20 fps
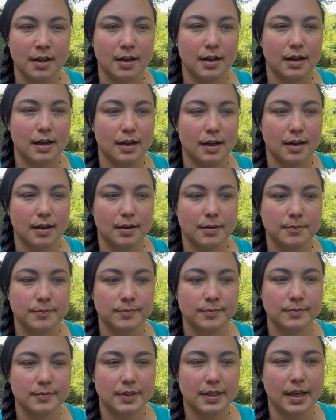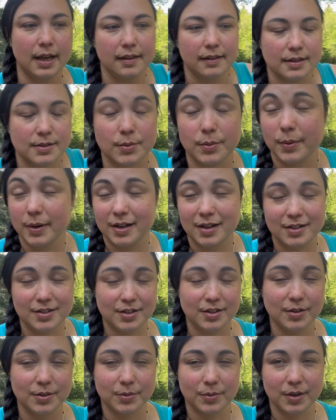yeah, that's what we're gonna
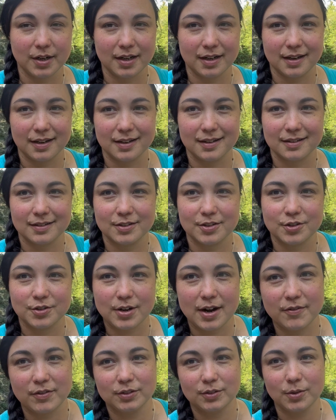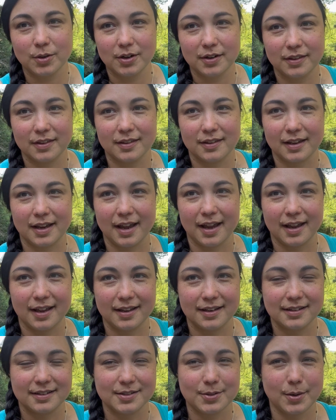do. We're gonna travel north,
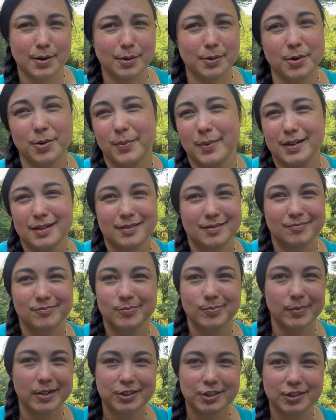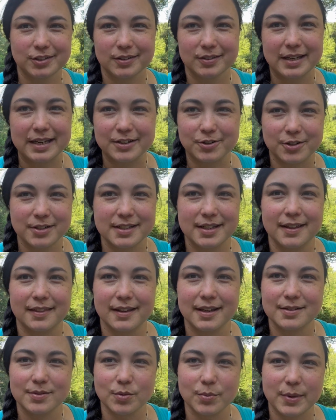and so I don't know much interesting
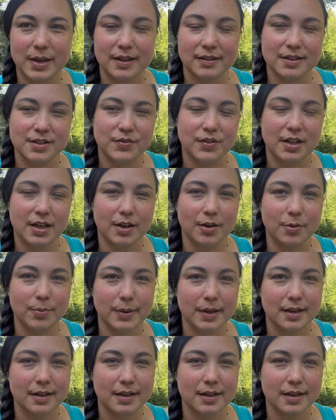things will be in this video, but